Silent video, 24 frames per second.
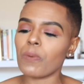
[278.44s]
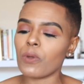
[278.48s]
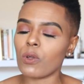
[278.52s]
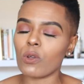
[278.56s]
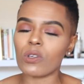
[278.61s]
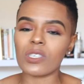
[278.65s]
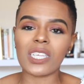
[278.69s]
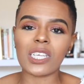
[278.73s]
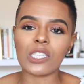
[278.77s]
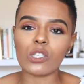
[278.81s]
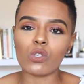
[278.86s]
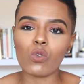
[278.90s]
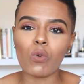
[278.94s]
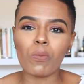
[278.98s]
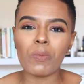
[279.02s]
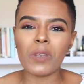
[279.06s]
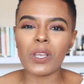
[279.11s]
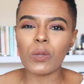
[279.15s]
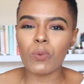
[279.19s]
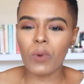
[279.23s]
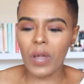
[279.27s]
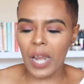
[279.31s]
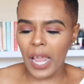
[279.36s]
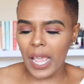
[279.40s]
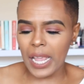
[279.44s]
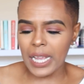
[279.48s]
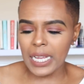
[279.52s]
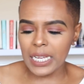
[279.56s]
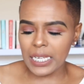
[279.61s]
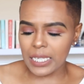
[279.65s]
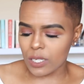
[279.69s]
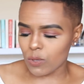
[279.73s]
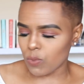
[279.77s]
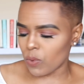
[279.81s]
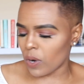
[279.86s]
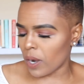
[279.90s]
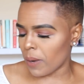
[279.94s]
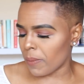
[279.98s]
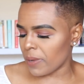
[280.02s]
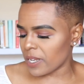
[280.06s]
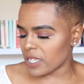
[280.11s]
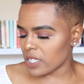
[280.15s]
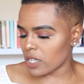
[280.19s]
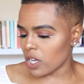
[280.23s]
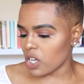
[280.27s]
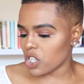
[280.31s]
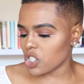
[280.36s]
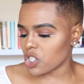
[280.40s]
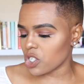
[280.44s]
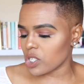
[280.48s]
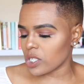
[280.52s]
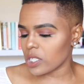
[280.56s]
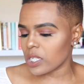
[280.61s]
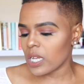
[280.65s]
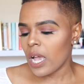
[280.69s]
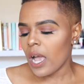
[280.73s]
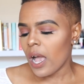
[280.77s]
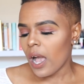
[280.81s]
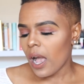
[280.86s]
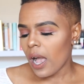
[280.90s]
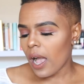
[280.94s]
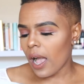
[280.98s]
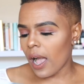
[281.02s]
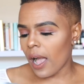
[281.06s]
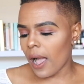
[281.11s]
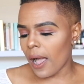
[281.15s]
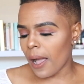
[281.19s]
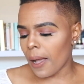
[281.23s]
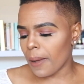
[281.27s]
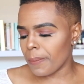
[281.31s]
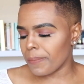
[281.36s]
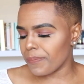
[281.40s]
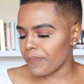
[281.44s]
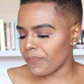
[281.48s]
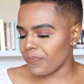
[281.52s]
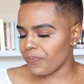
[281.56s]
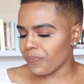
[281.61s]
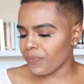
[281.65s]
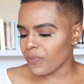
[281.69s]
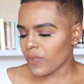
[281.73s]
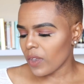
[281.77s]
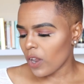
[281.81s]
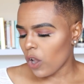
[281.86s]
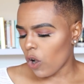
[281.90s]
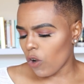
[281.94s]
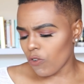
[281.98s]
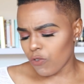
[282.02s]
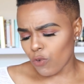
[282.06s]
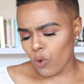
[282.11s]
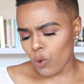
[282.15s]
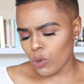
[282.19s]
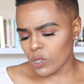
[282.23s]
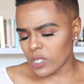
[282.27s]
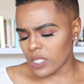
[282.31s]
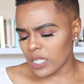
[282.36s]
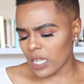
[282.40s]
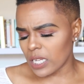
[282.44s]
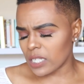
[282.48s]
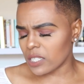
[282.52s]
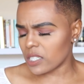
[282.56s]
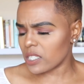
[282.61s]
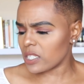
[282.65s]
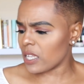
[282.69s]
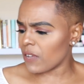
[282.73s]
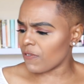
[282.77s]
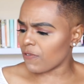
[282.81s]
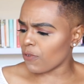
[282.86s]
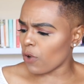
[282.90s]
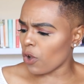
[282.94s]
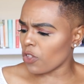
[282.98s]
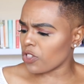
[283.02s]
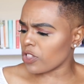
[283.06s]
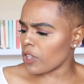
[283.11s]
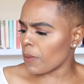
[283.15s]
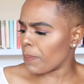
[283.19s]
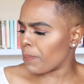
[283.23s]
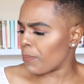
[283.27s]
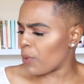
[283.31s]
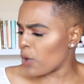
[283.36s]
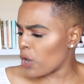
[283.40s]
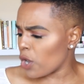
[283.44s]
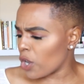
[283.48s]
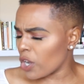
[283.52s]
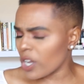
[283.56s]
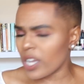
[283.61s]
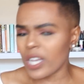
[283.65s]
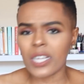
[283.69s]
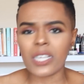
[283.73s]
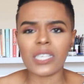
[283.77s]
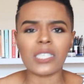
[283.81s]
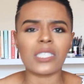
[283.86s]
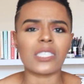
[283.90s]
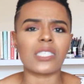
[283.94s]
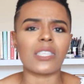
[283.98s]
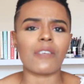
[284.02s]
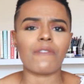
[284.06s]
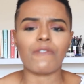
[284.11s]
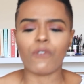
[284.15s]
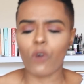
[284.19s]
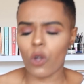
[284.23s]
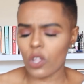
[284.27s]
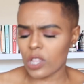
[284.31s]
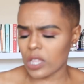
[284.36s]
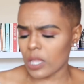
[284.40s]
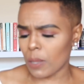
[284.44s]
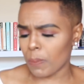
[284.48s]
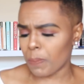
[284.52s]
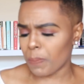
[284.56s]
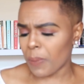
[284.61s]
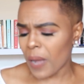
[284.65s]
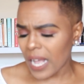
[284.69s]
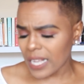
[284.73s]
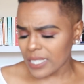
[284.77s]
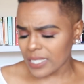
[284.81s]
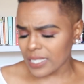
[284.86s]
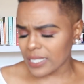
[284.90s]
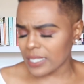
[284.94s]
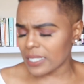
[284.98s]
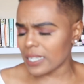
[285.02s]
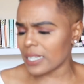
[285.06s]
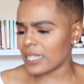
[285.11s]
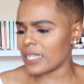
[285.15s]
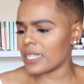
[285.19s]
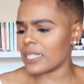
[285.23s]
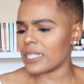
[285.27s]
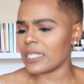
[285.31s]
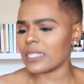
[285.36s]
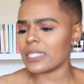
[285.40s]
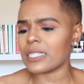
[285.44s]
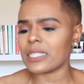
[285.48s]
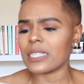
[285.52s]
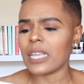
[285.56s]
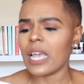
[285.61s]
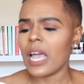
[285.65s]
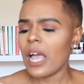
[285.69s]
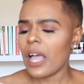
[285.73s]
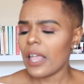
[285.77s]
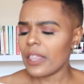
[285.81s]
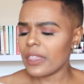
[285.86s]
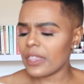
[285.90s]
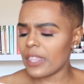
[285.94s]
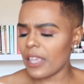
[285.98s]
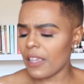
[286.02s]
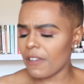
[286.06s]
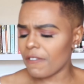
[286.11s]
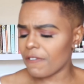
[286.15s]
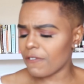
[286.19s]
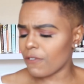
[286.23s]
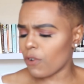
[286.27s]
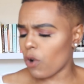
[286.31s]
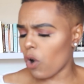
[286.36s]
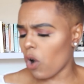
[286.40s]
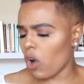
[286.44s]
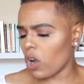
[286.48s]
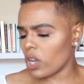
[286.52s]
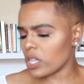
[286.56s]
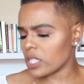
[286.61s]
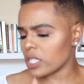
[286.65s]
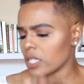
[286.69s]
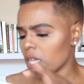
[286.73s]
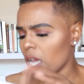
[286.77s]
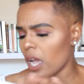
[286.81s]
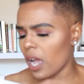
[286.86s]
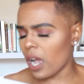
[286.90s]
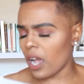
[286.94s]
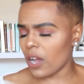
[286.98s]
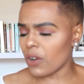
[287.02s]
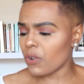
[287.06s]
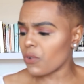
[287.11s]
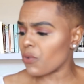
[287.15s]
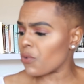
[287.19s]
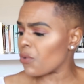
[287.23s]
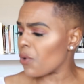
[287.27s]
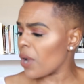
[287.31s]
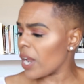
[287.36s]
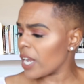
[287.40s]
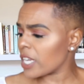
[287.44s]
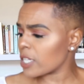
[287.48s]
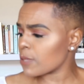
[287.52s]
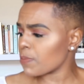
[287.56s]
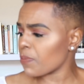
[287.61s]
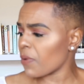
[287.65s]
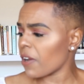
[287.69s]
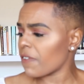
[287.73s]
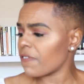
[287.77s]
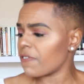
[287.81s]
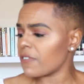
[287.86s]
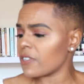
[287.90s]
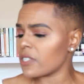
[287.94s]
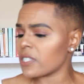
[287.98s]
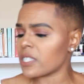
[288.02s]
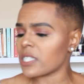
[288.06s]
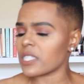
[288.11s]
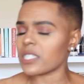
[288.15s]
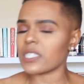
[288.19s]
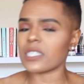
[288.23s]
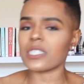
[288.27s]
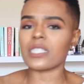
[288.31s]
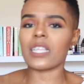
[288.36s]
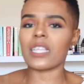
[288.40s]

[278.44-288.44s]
because that's normally what I eat when I'm at Tasha's. Of course, they've got the burgers, they've got the pastas, they've got great breakfasts.